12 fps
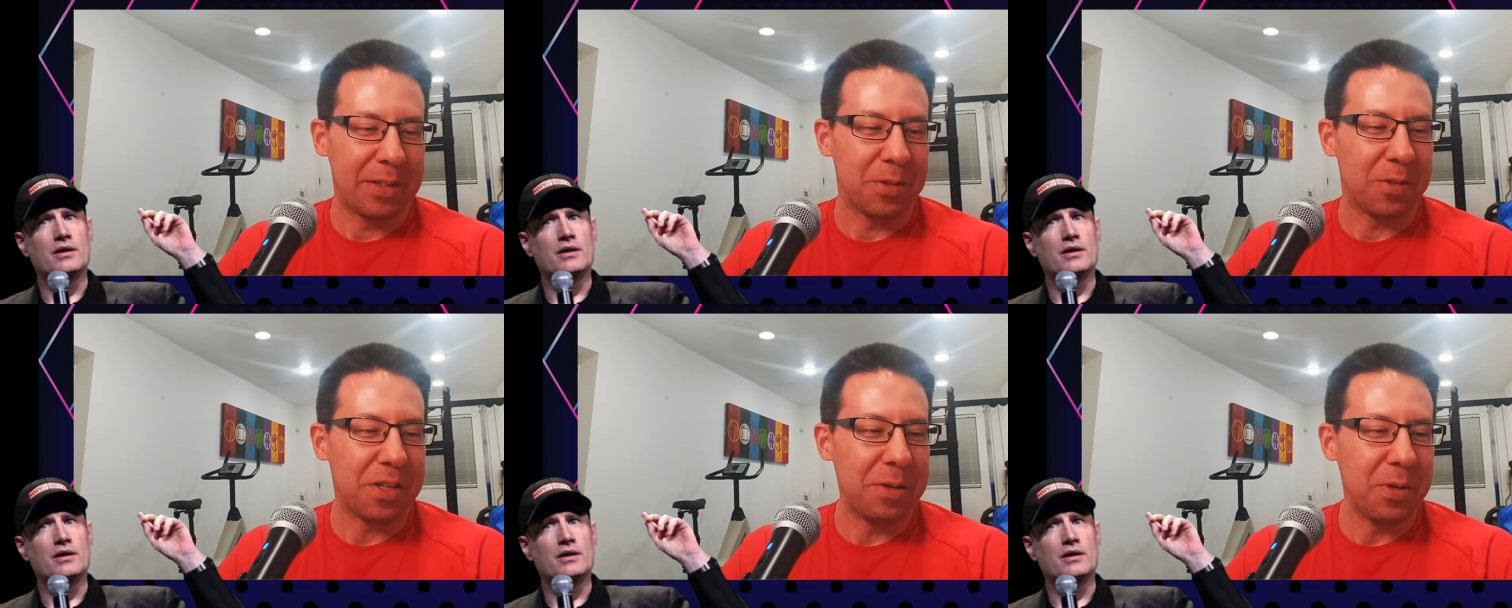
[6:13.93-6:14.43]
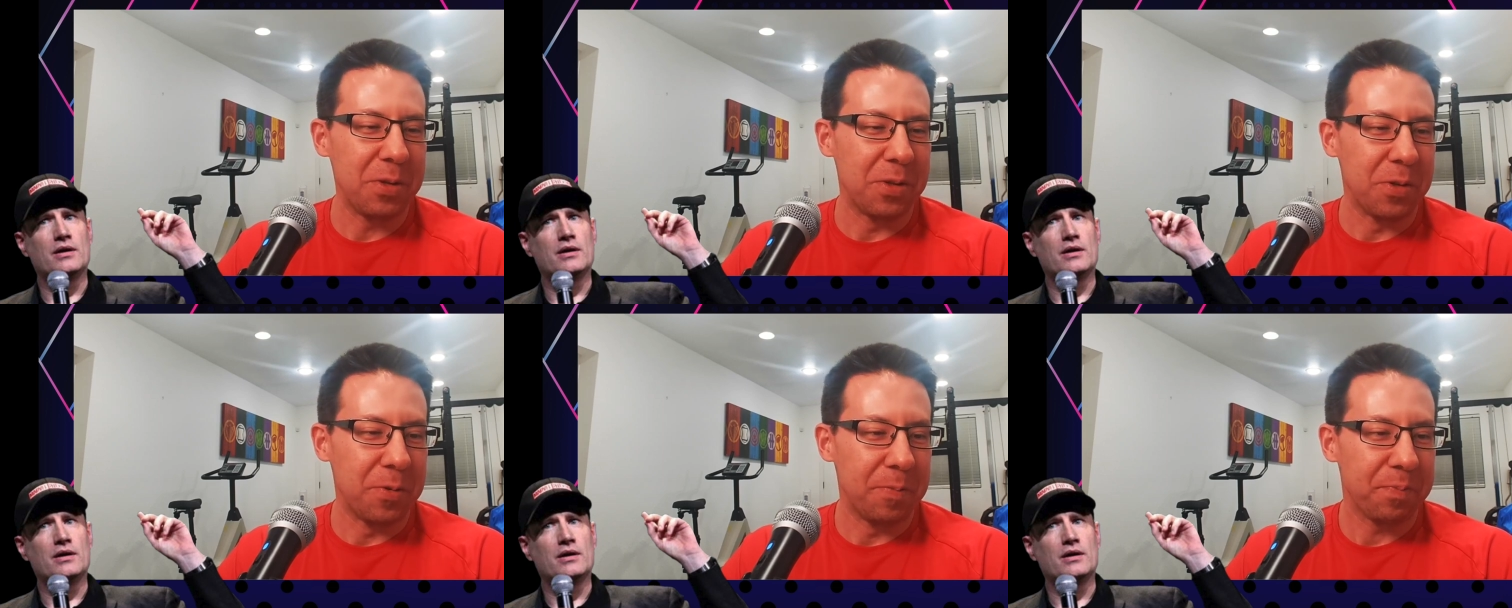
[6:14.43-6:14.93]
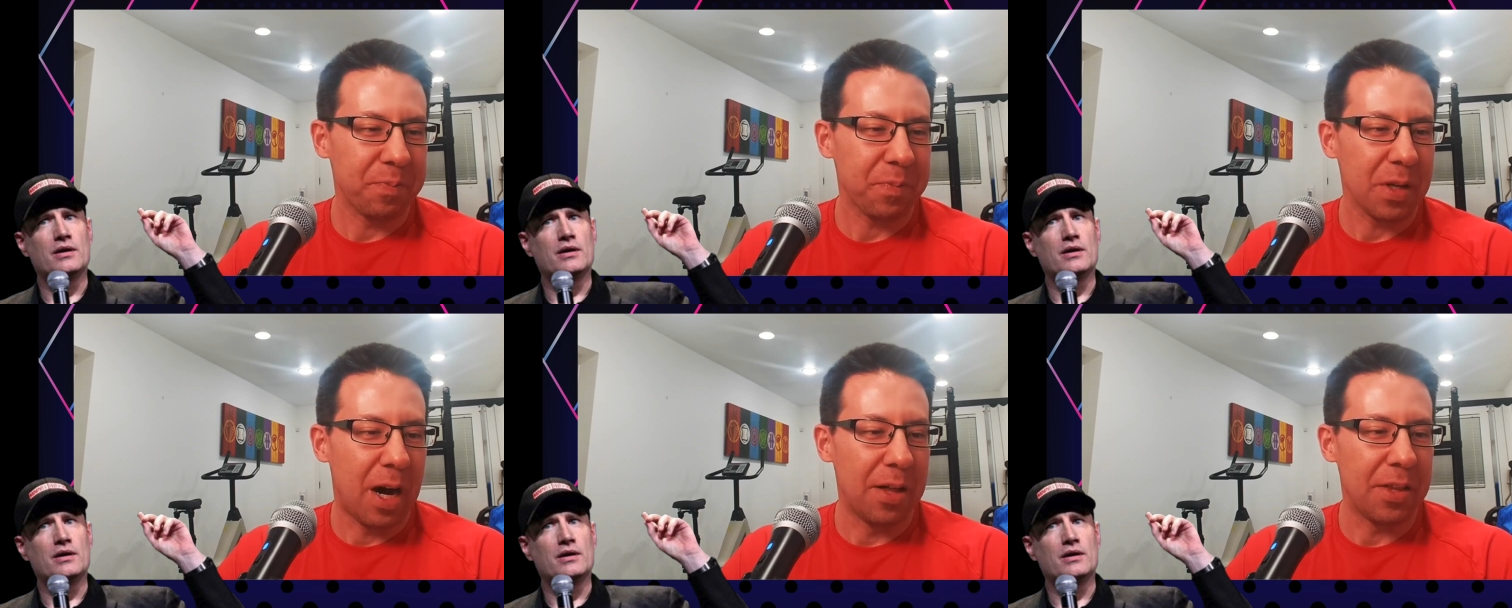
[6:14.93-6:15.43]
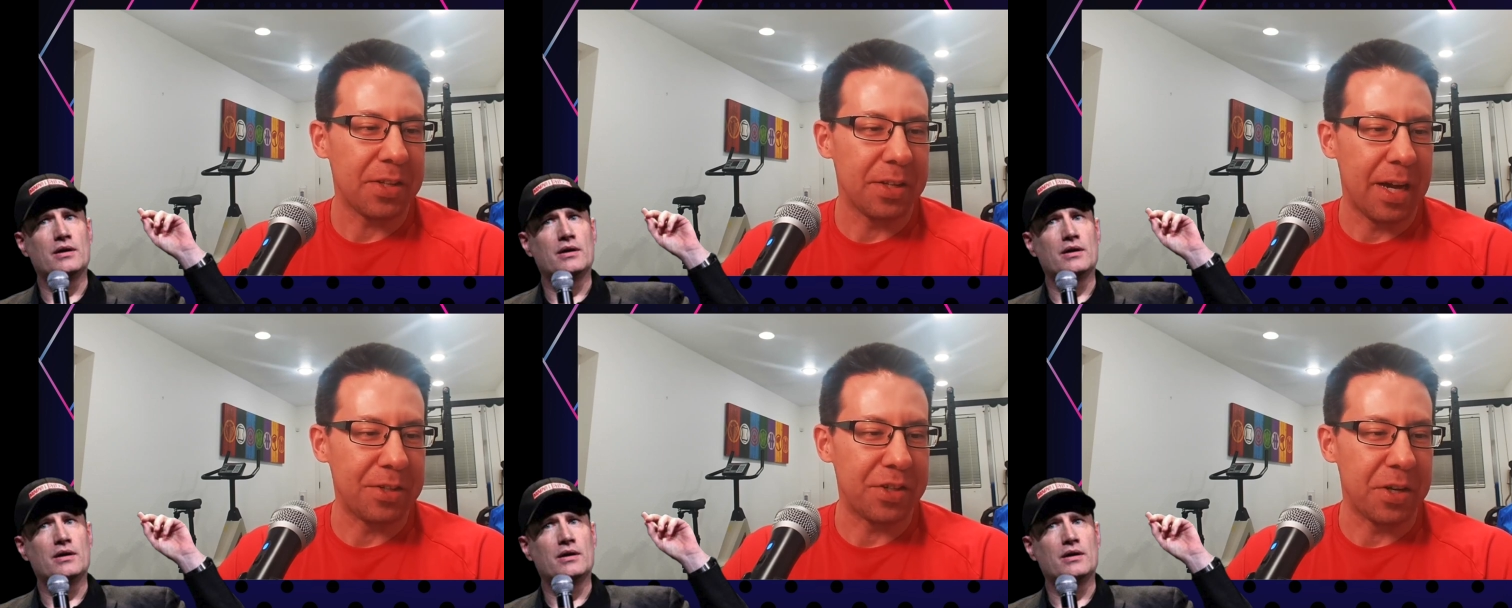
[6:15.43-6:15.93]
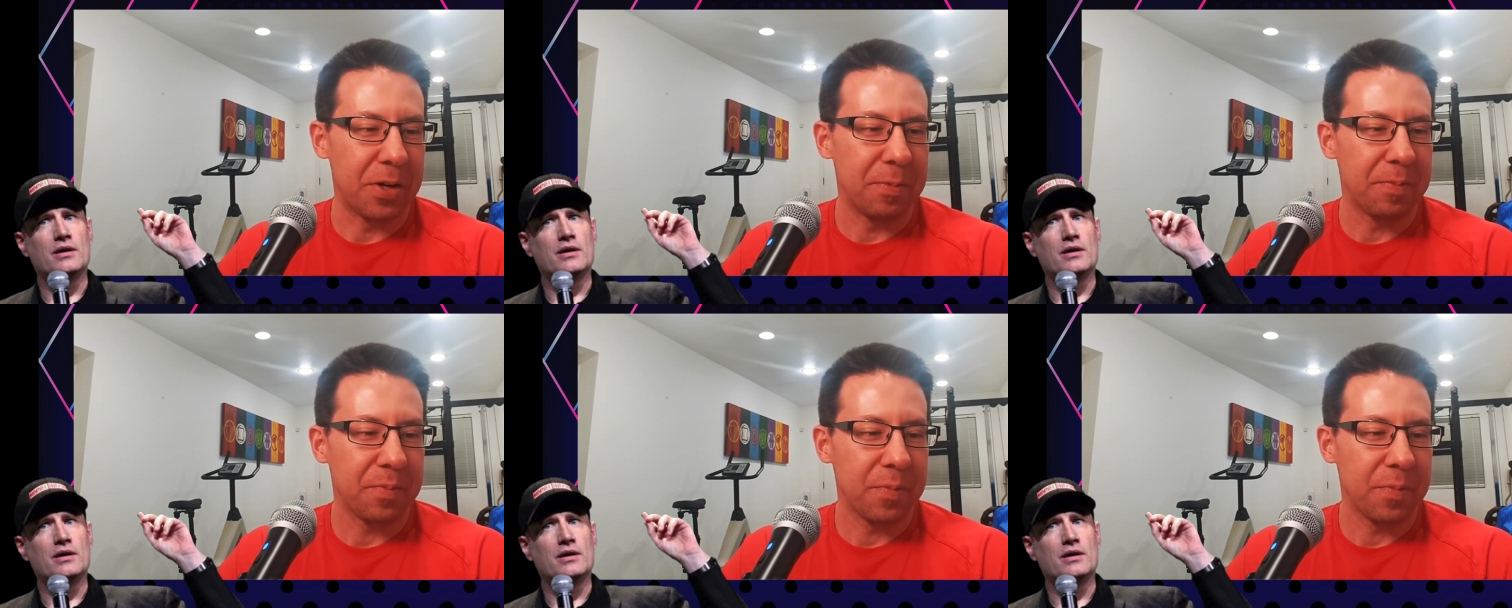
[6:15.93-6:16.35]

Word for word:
Speaker 1: So Simu Liu on The Tonight Show